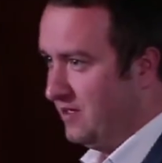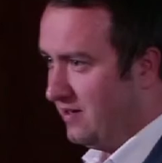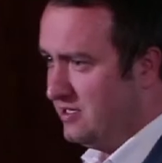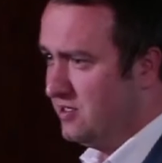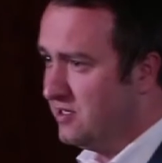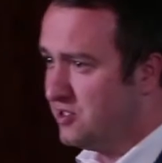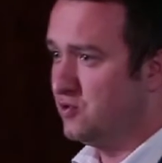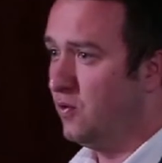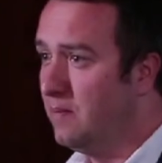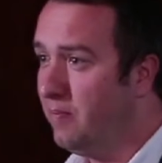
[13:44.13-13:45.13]
All right, so this is
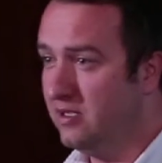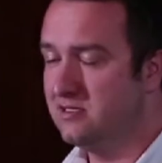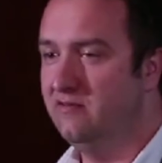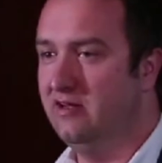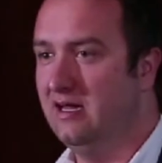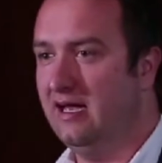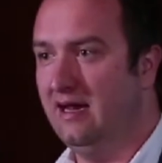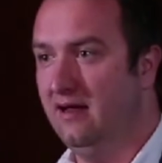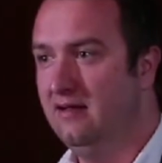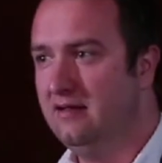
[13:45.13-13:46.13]
all a positive
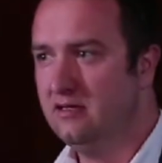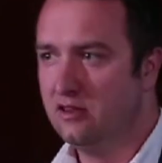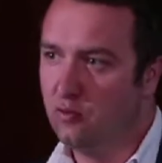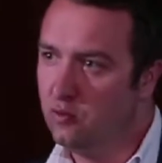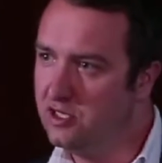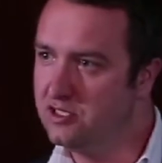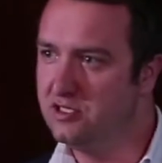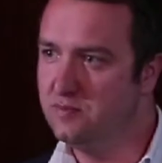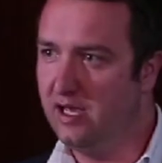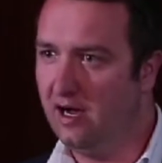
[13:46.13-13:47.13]
indicator. The worst
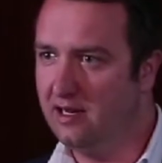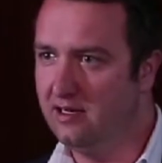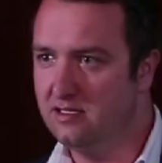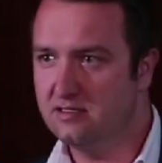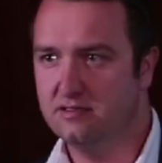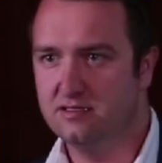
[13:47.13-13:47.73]
is behind us.